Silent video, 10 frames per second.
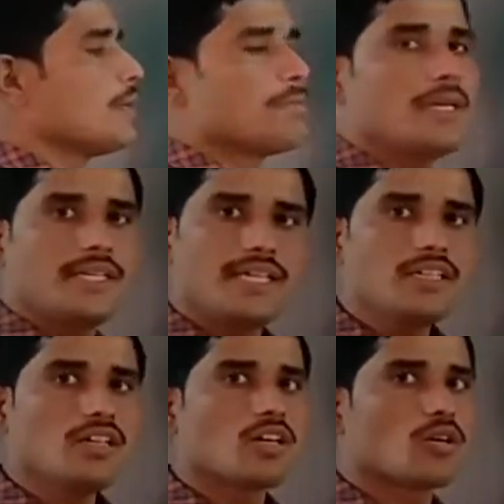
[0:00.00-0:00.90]

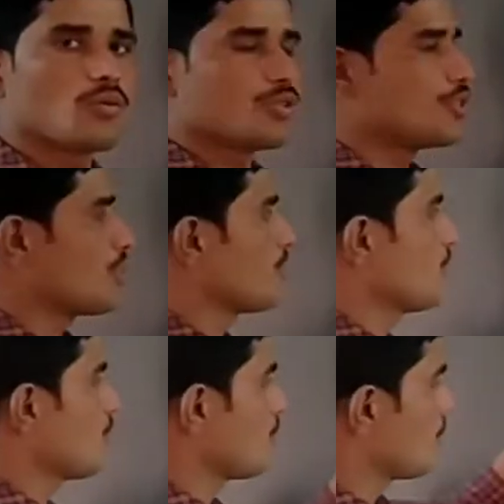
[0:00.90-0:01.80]
pitting corrosion.
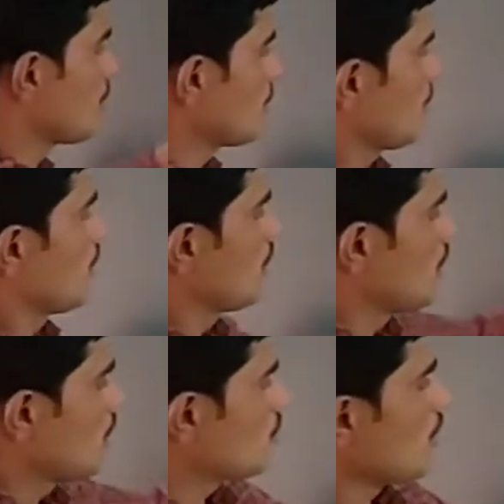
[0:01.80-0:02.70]

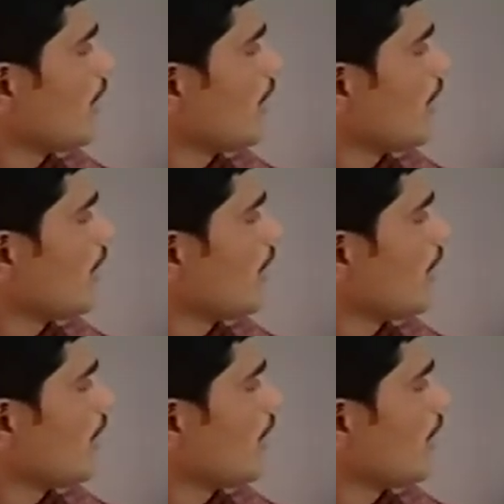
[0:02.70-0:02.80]
So we